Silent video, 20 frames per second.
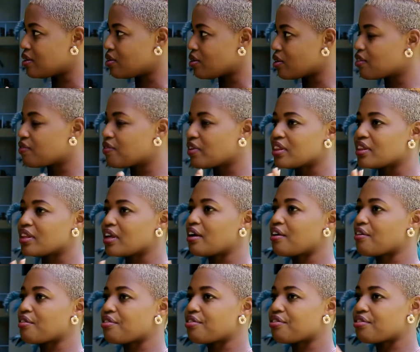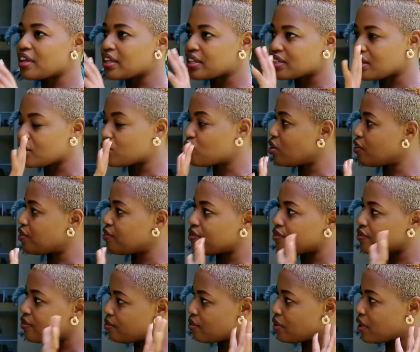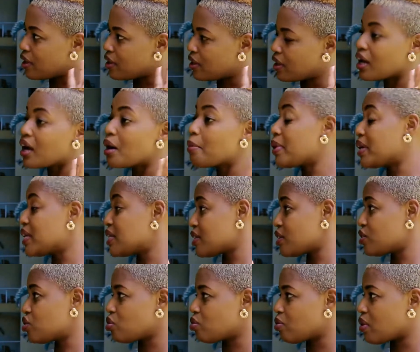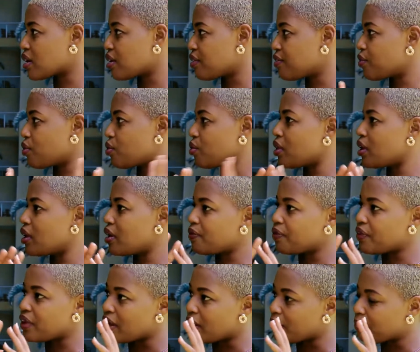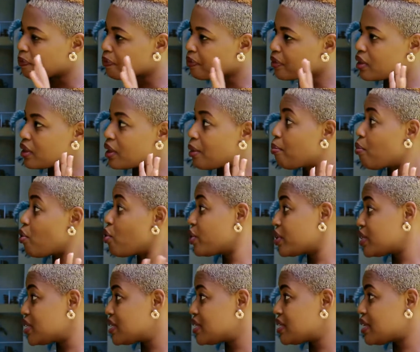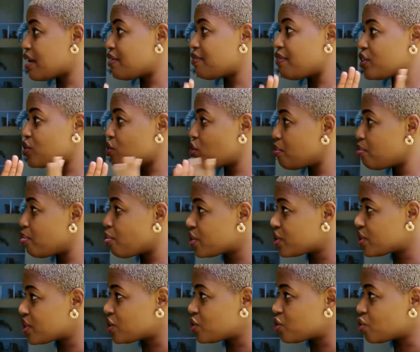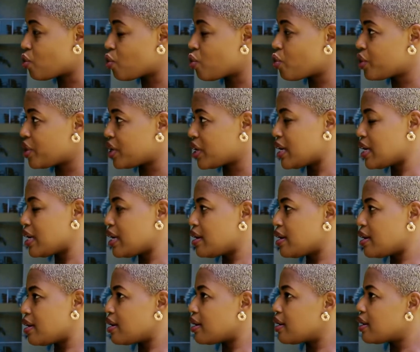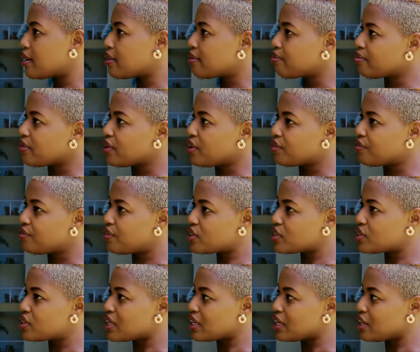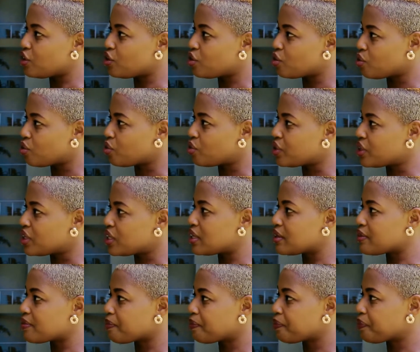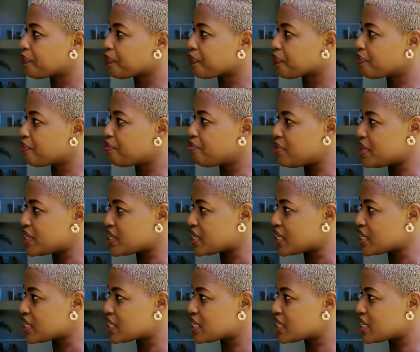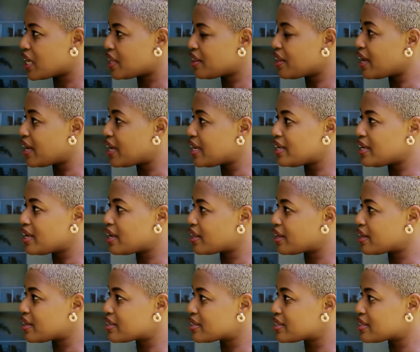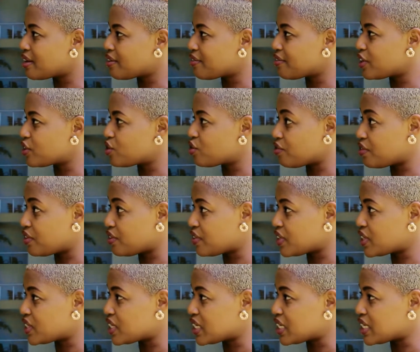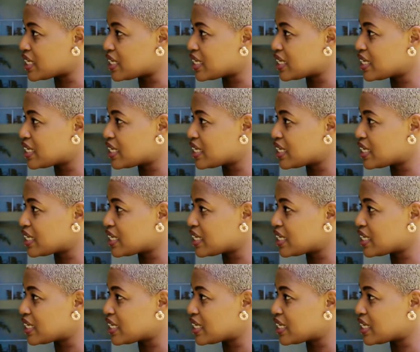Given the things that you have. The companies that you're working for, the boards, advisory boards that you're on, investing in your own business. Are there any other stuff that you've invested in?